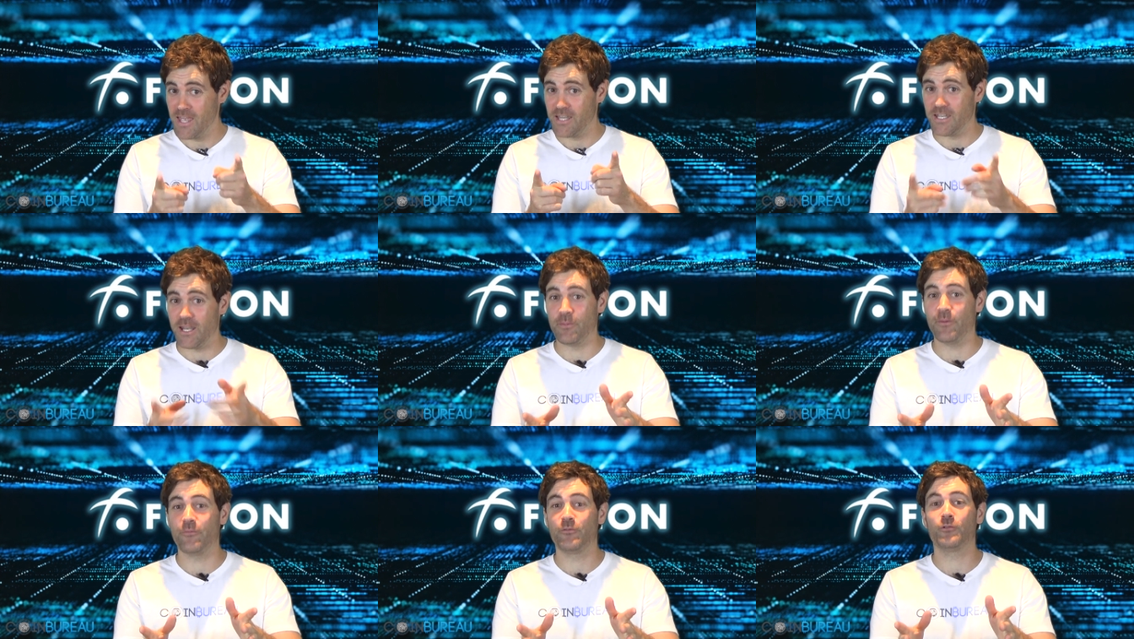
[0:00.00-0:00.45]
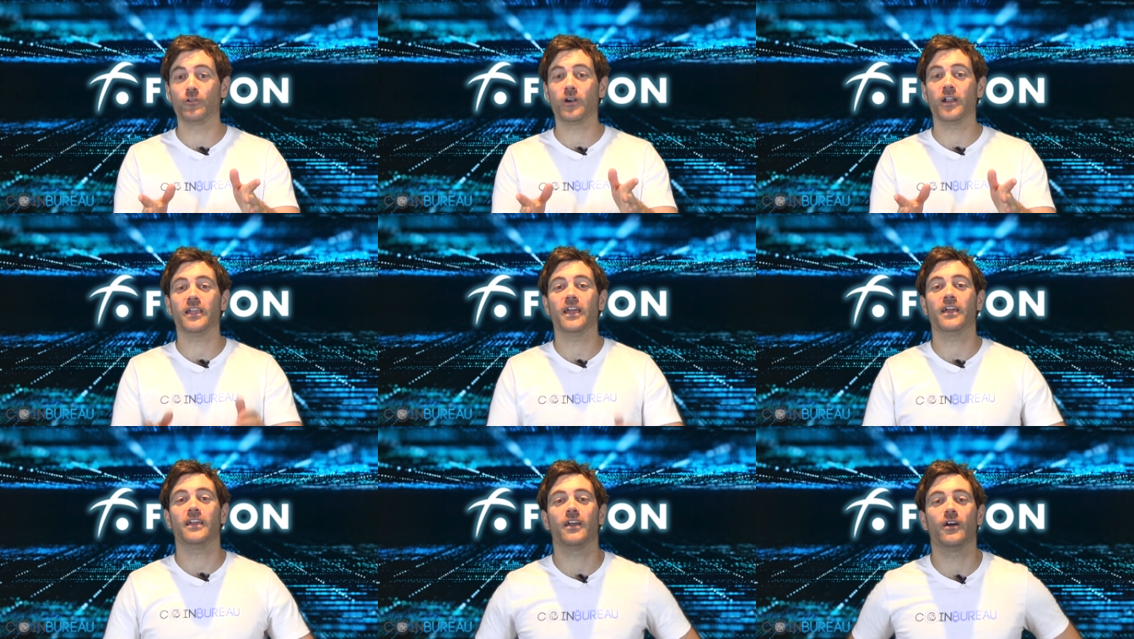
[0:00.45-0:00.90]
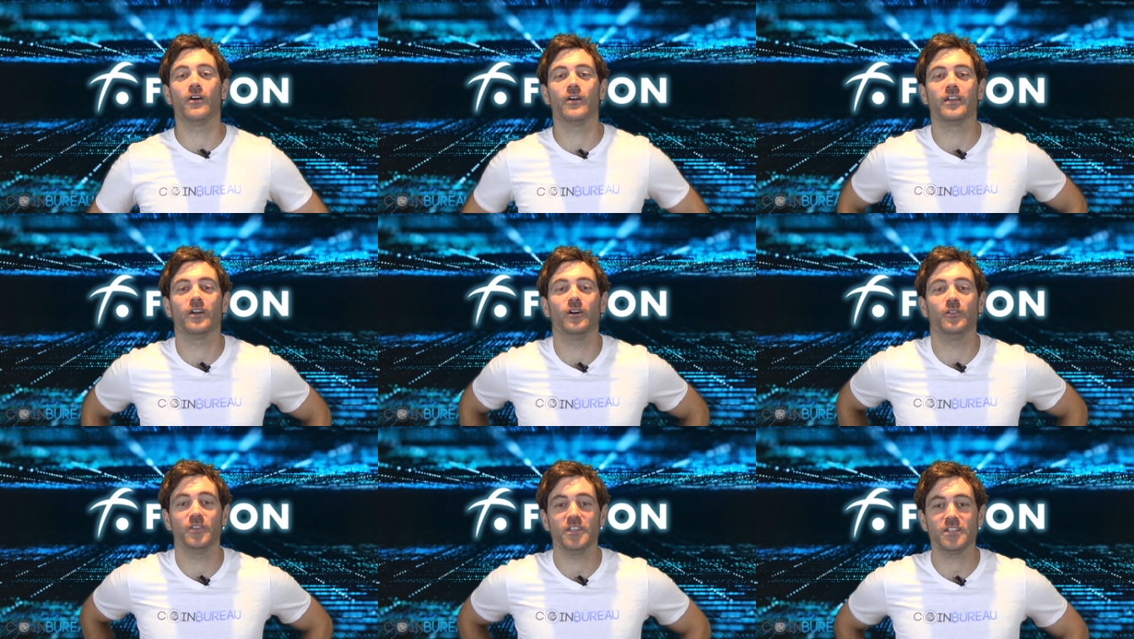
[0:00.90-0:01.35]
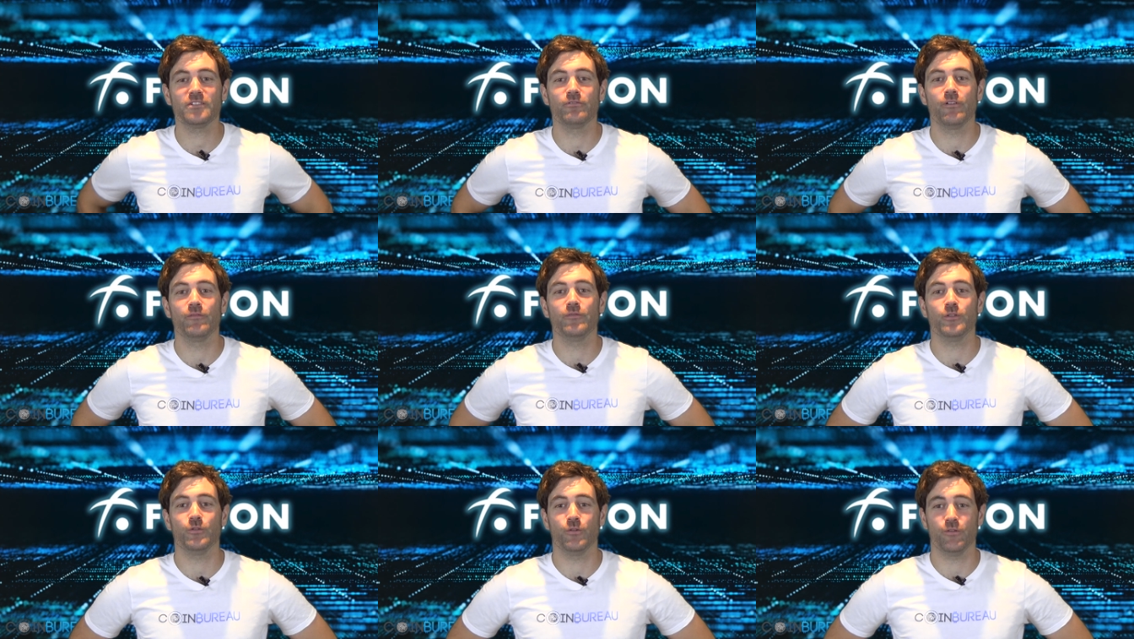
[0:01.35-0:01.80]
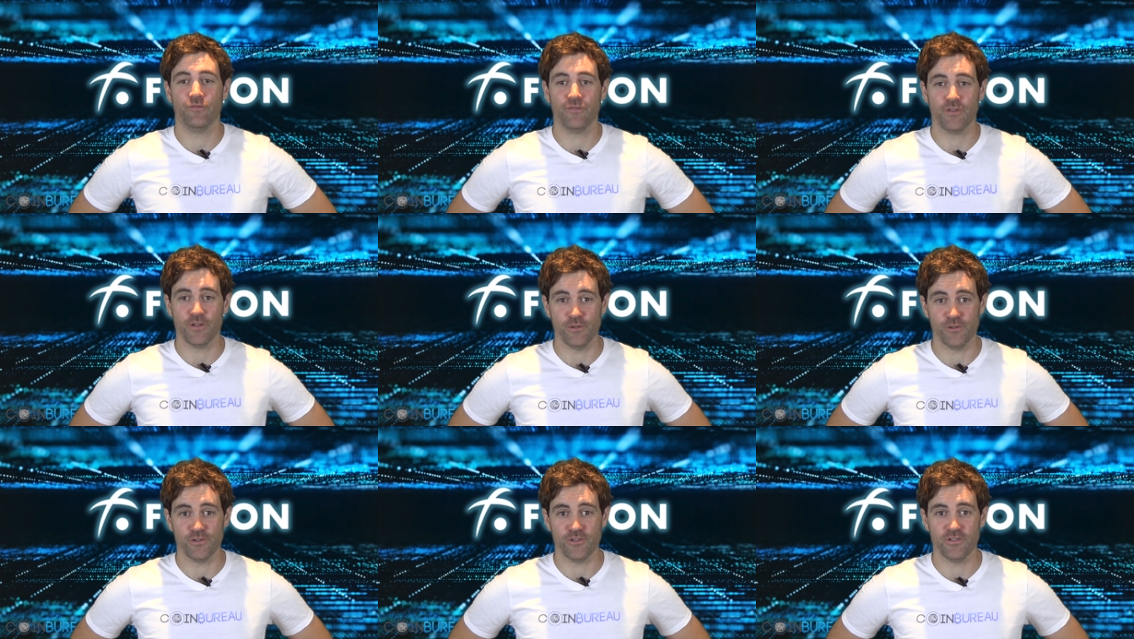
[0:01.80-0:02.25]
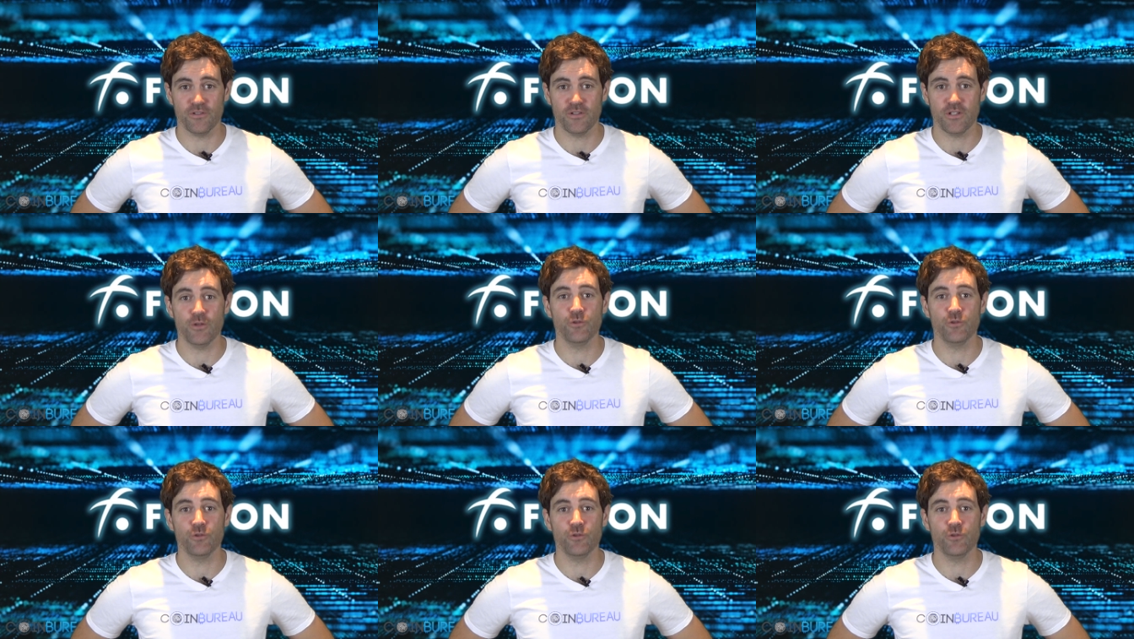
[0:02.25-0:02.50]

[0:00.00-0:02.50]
Now, before I get going on this review of Fusion,